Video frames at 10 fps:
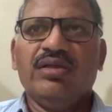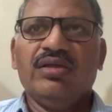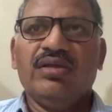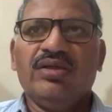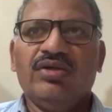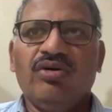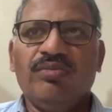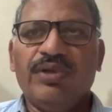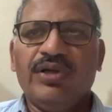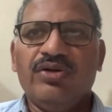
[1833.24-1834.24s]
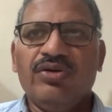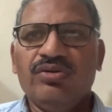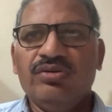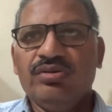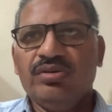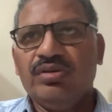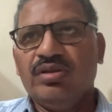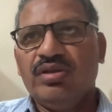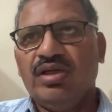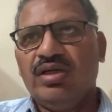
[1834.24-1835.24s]
domperidone
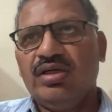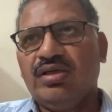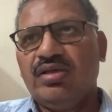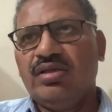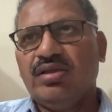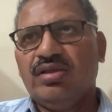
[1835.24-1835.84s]
and uh,